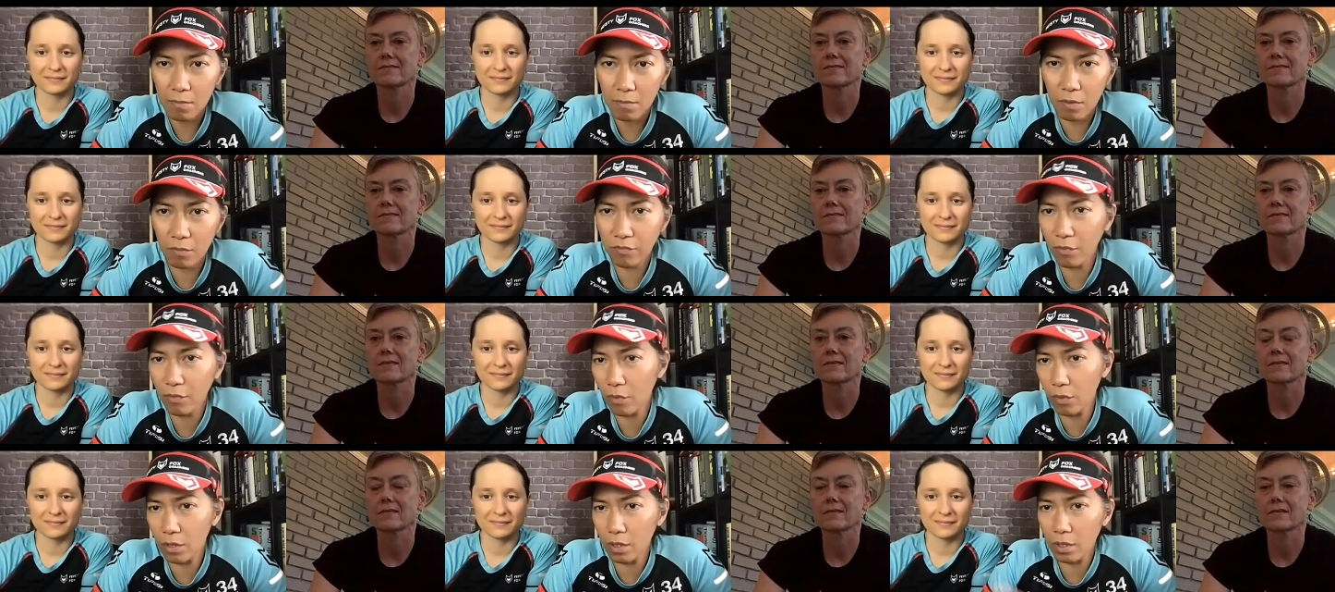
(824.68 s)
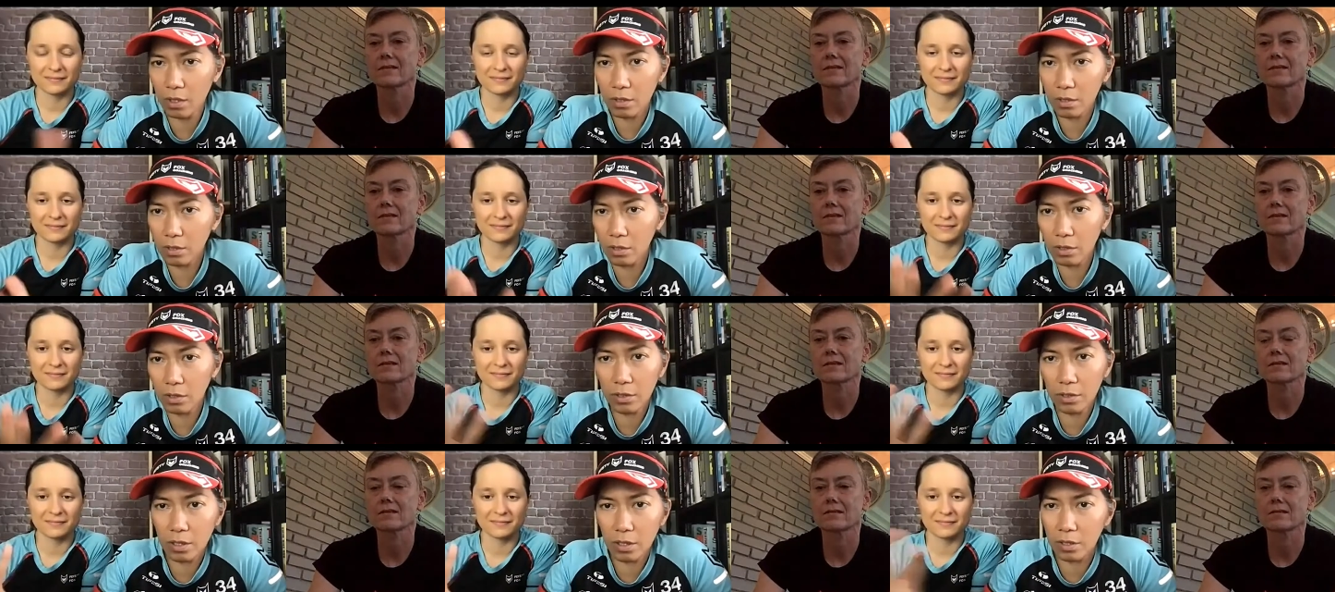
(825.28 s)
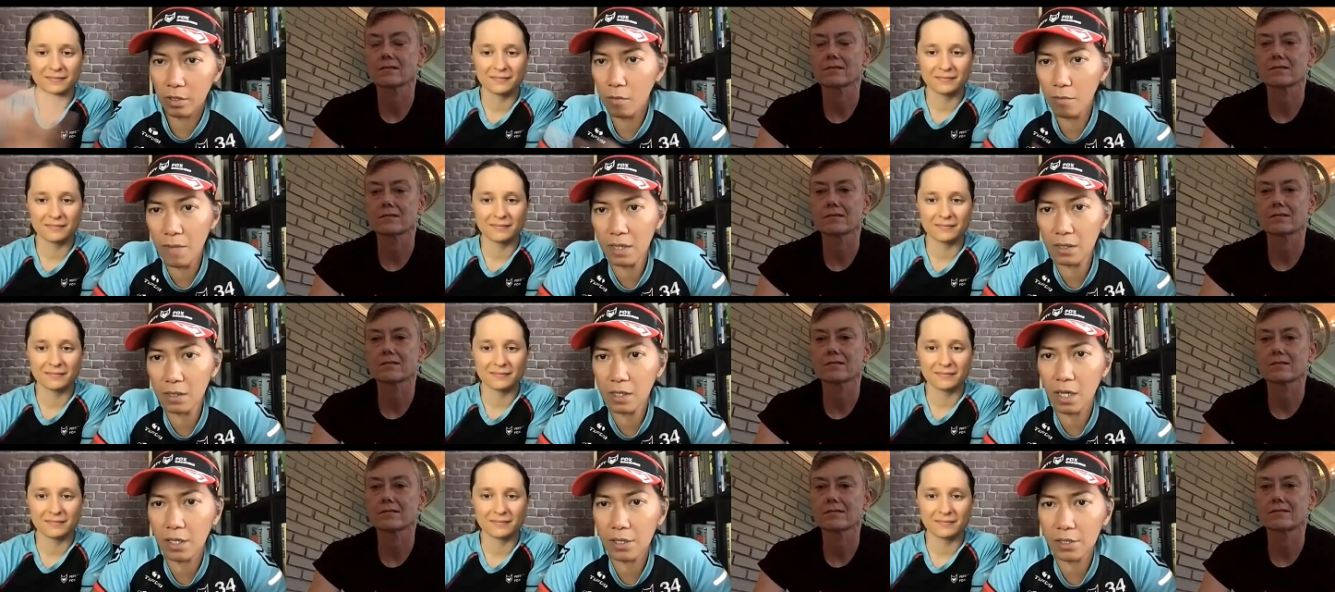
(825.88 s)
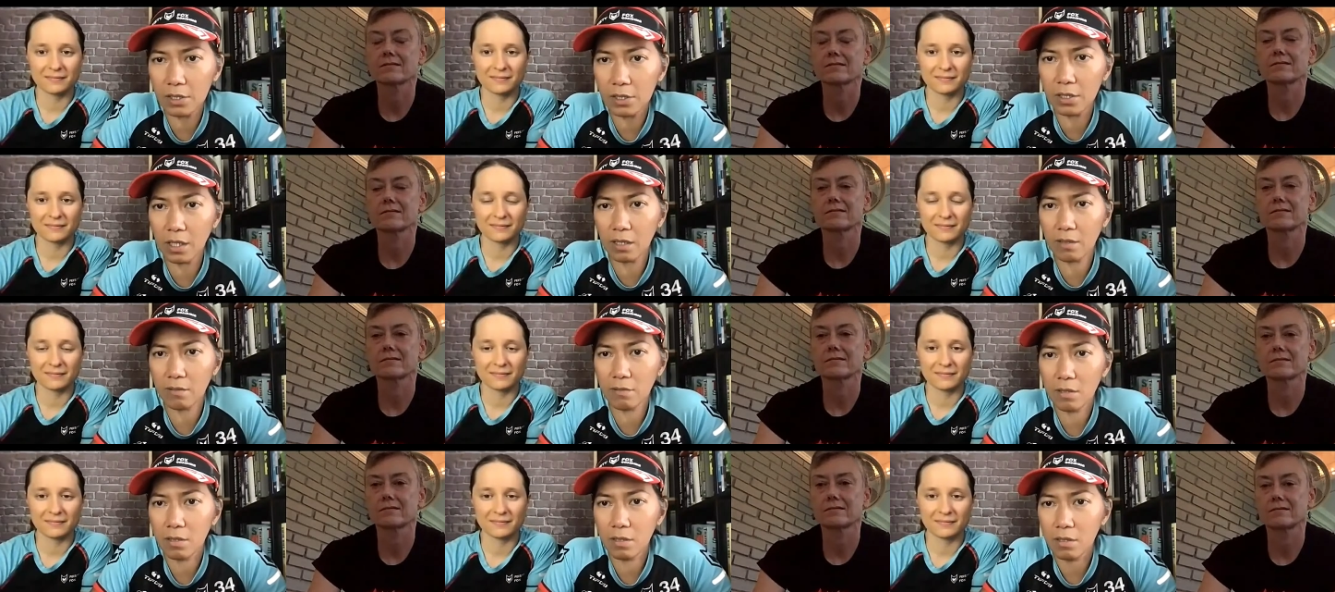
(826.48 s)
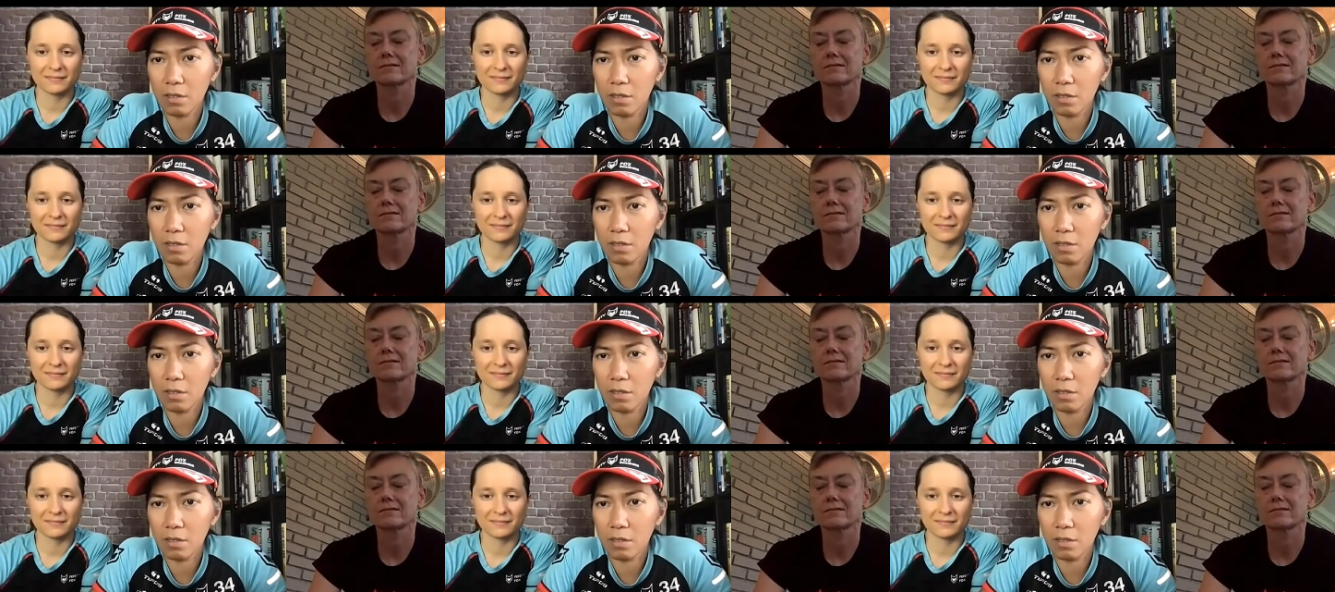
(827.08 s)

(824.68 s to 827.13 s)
Speaker 1: before you uh, you met us? Like,